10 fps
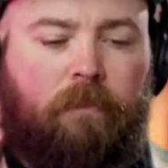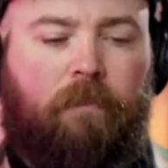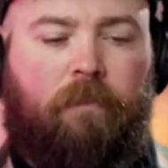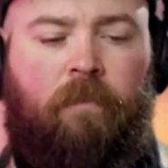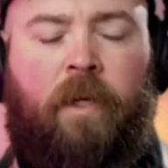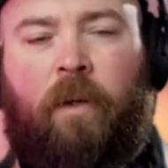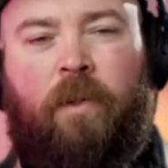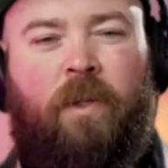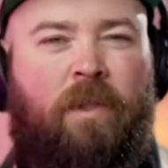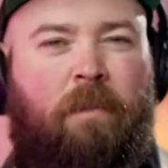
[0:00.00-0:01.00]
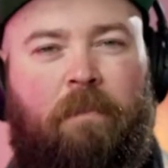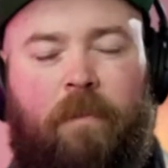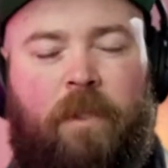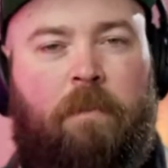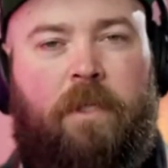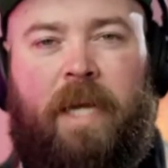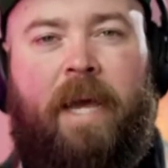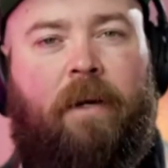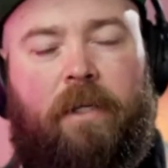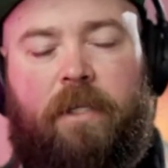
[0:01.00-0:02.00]
do some
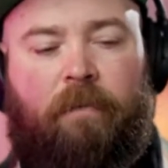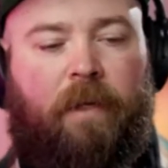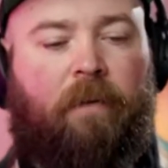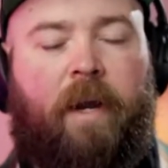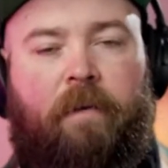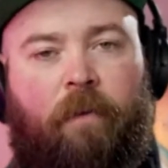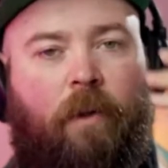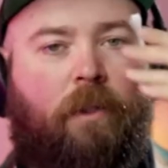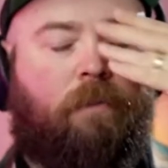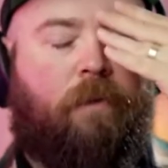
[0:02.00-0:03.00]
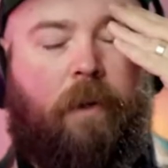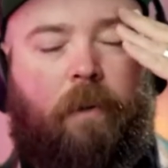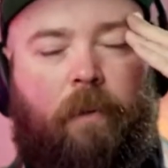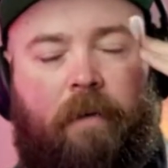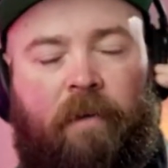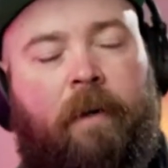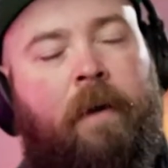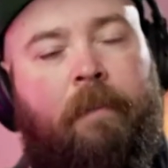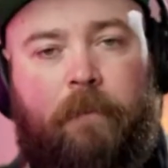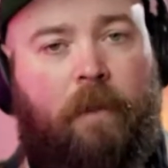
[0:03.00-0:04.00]
standard stuff like write a for loop for you or whatever.
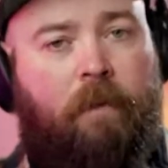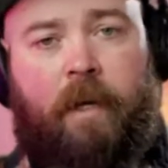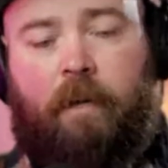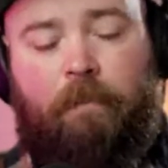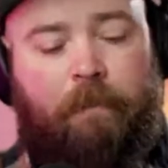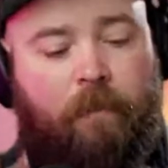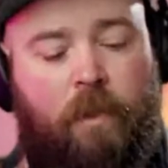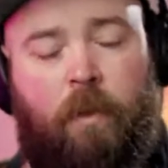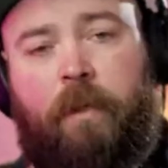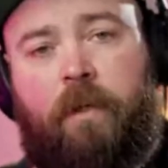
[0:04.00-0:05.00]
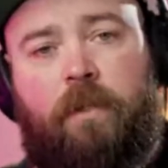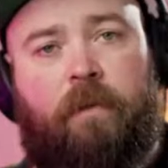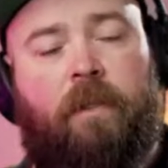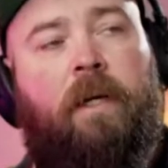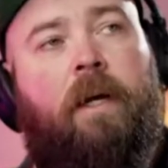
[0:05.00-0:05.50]
Great, super useful.